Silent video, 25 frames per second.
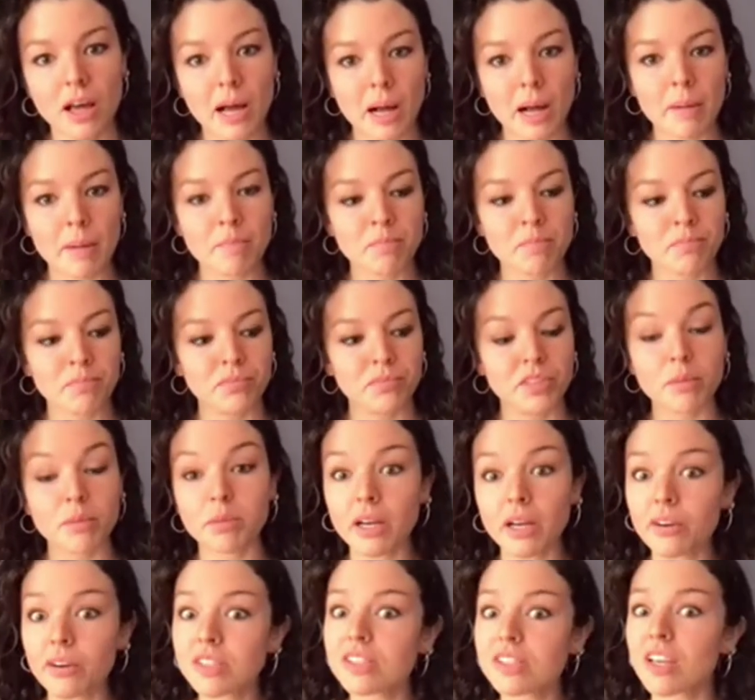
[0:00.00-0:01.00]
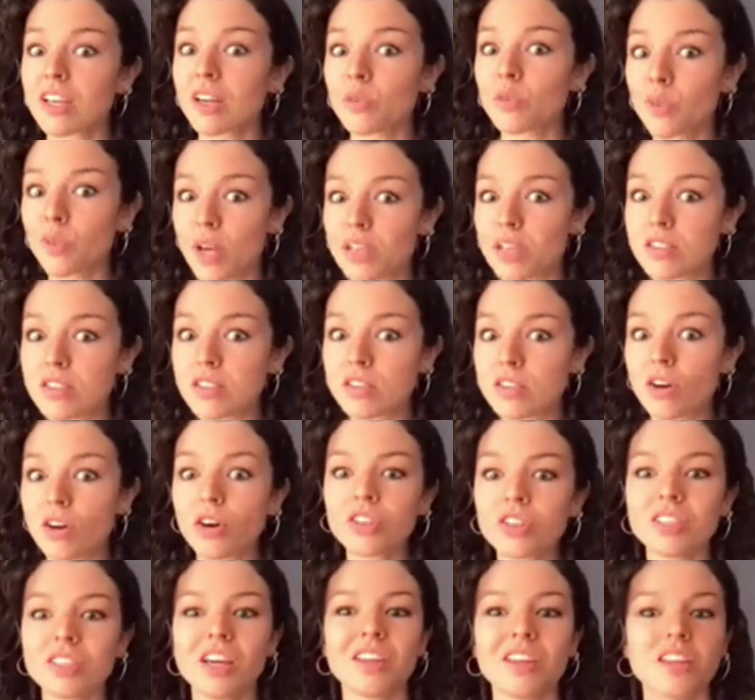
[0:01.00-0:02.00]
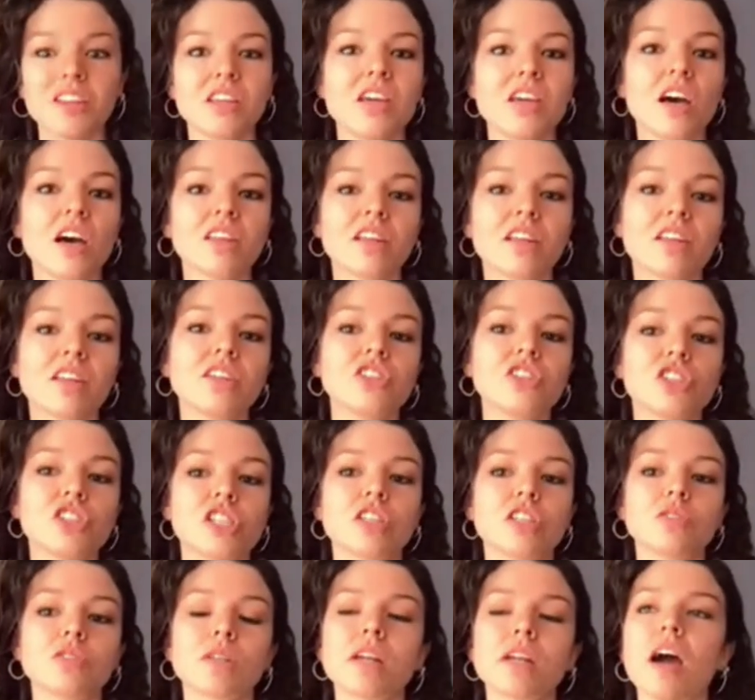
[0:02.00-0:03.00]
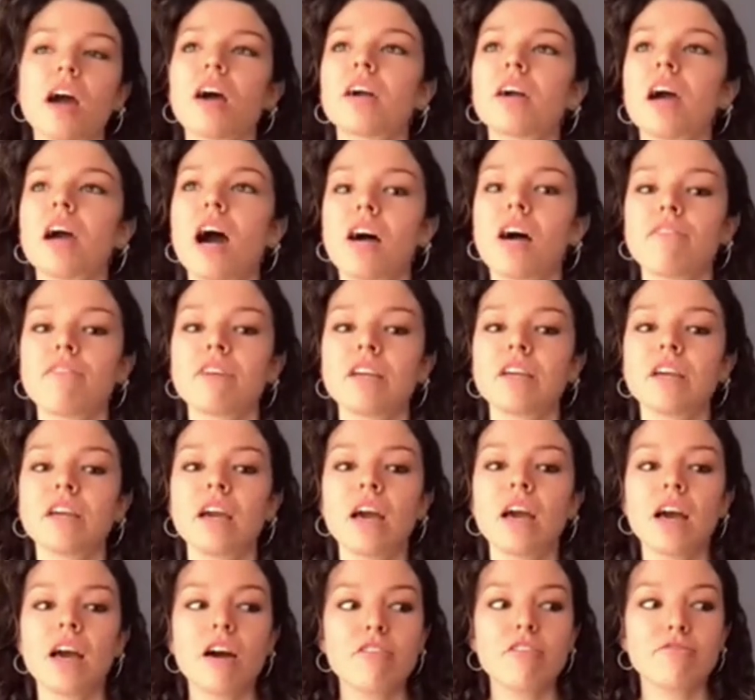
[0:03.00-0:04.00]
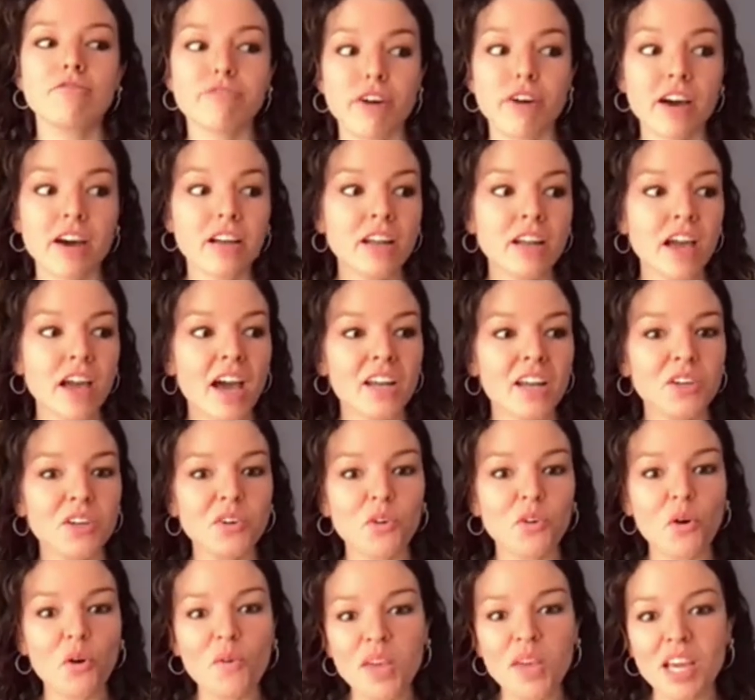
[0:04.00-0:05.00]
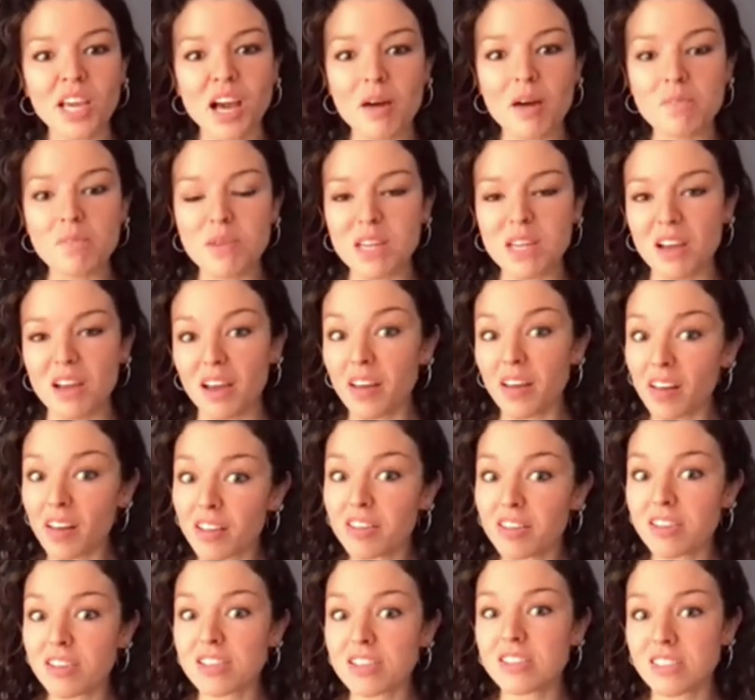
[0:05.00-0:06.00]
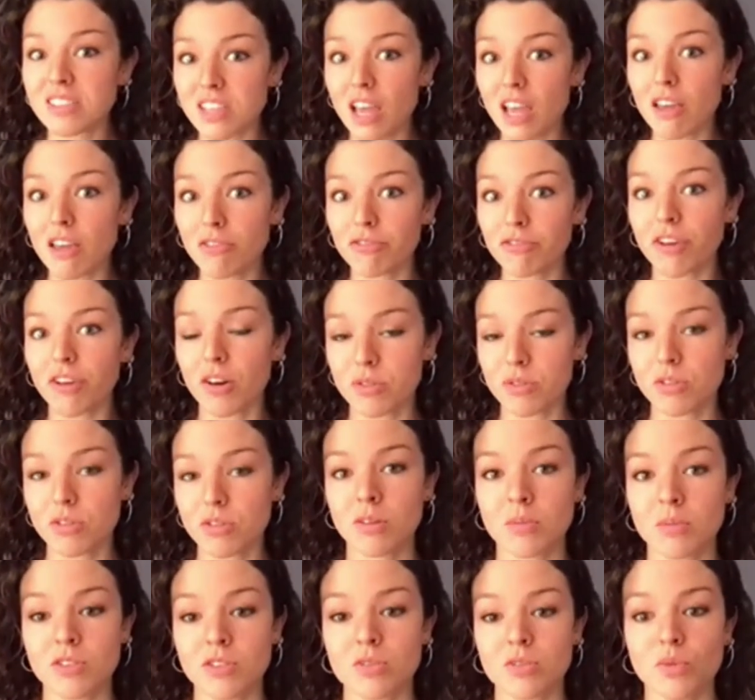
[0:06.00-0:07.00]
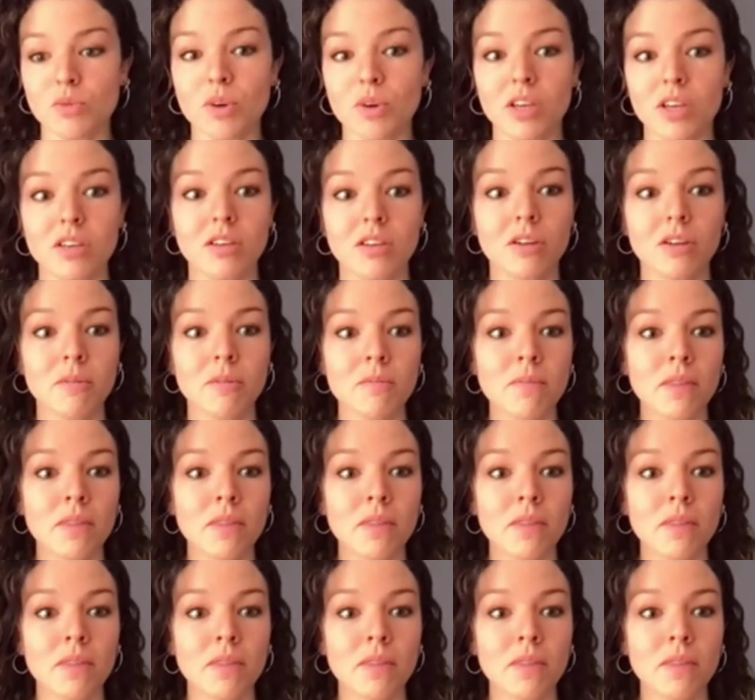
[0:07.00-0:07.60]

The parents can rest on the idea that their children are having fun and growing up in a healthy, safe, autonomous way.